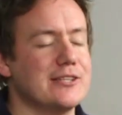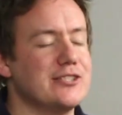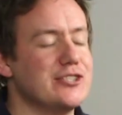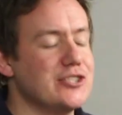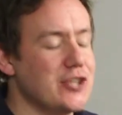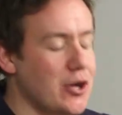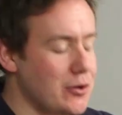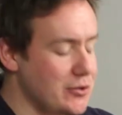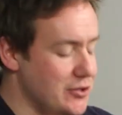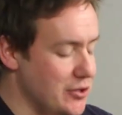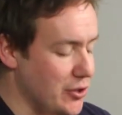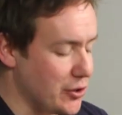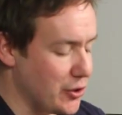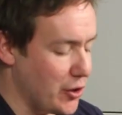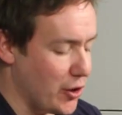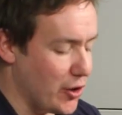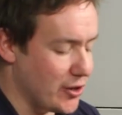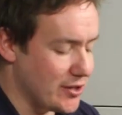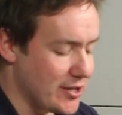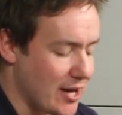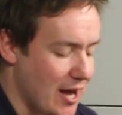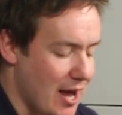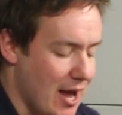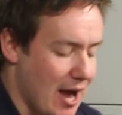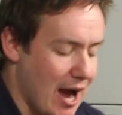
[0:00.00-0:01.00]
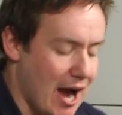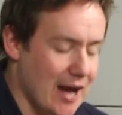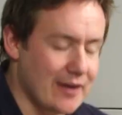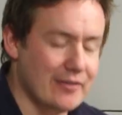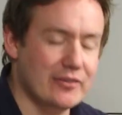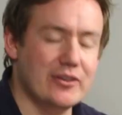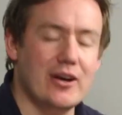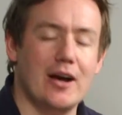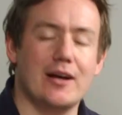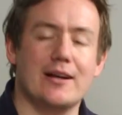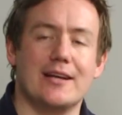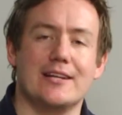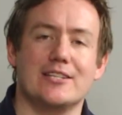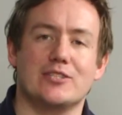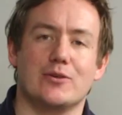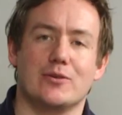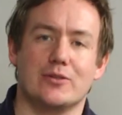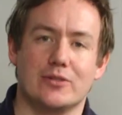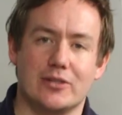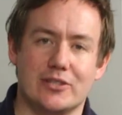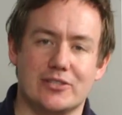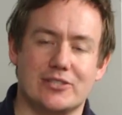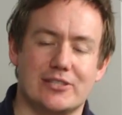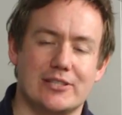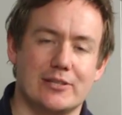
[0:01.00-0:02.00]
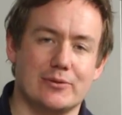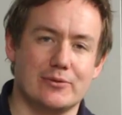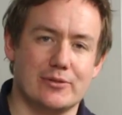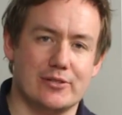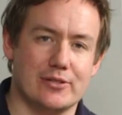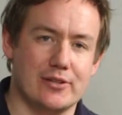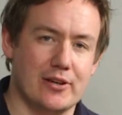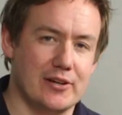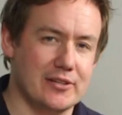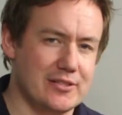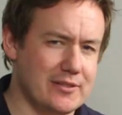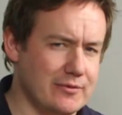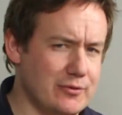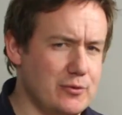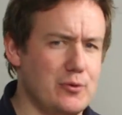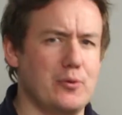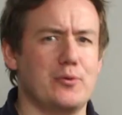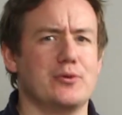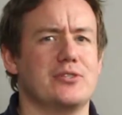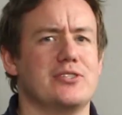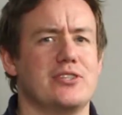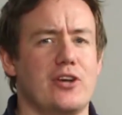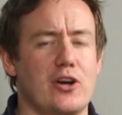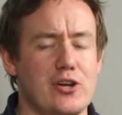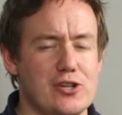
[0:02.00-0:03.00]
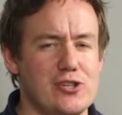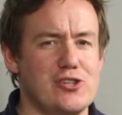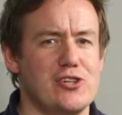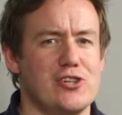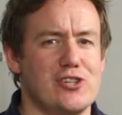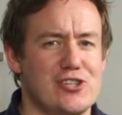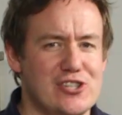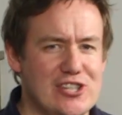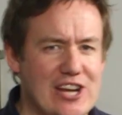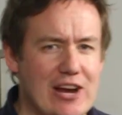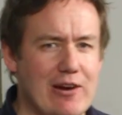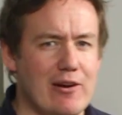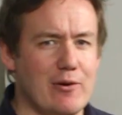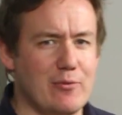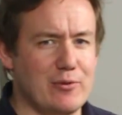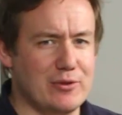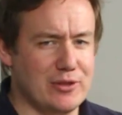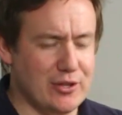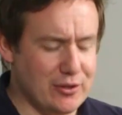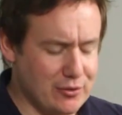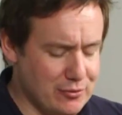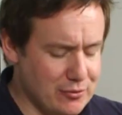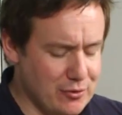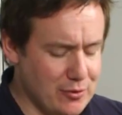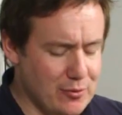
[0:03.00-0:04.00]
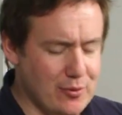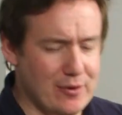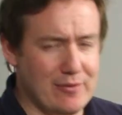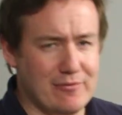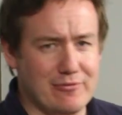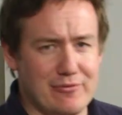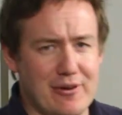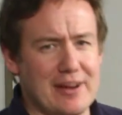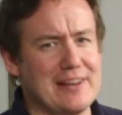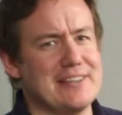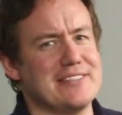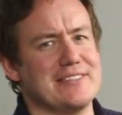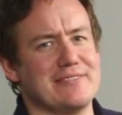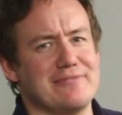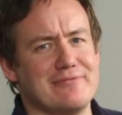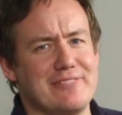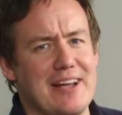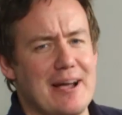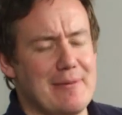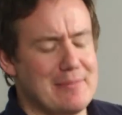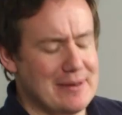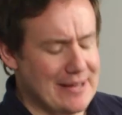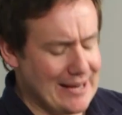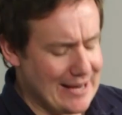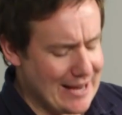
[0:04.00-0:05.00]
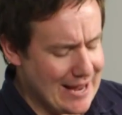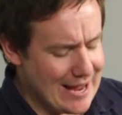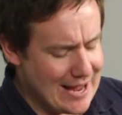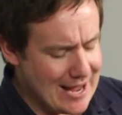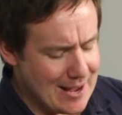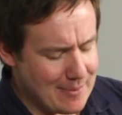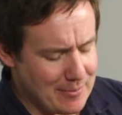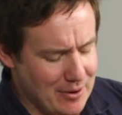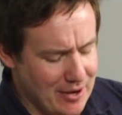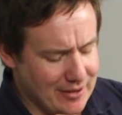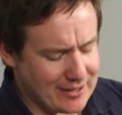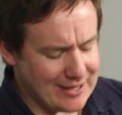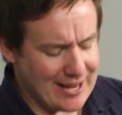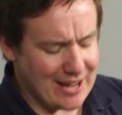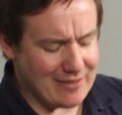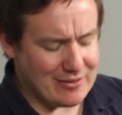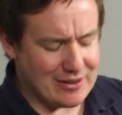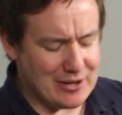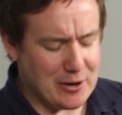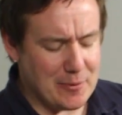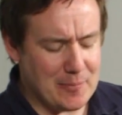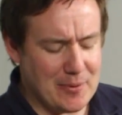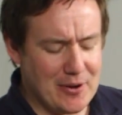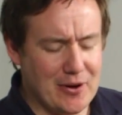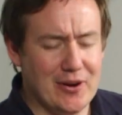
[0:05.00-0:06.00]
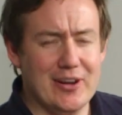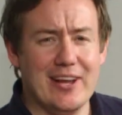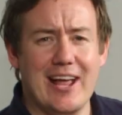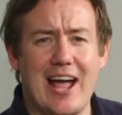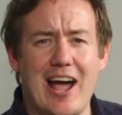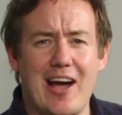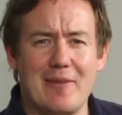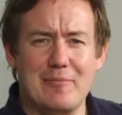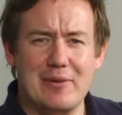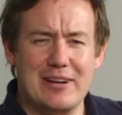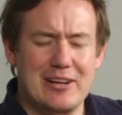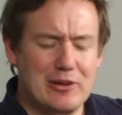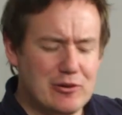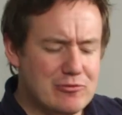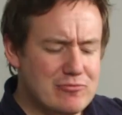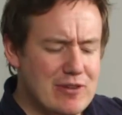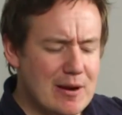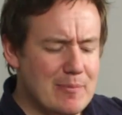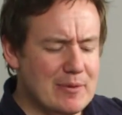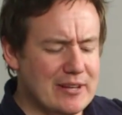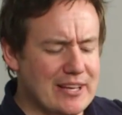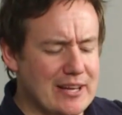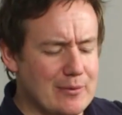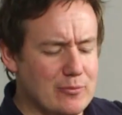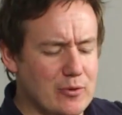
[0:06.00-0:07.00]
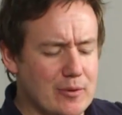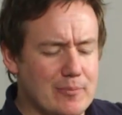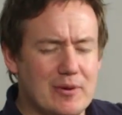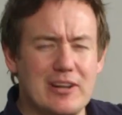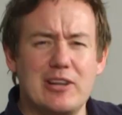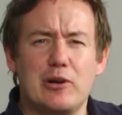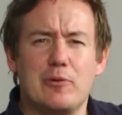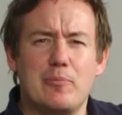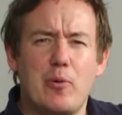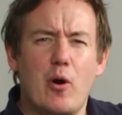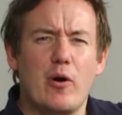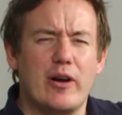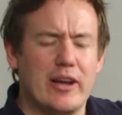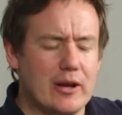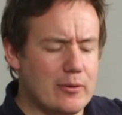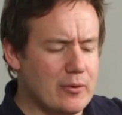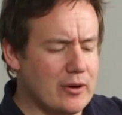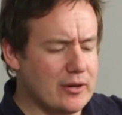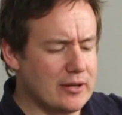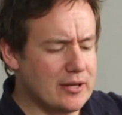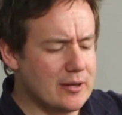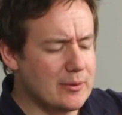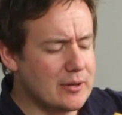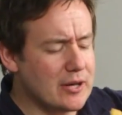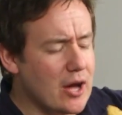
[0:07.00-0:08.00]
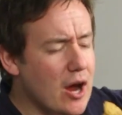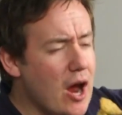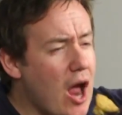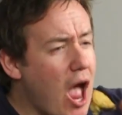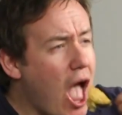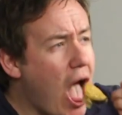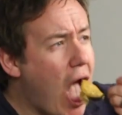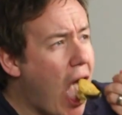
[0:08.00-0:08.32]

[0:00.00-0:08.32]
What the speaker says: So good, and I've cut it into a nice little slice. Of course, I should share it with the crew and friends and family, but I'm gonna have a little bit out of my little ramekin one, my little pocket one. Here we go.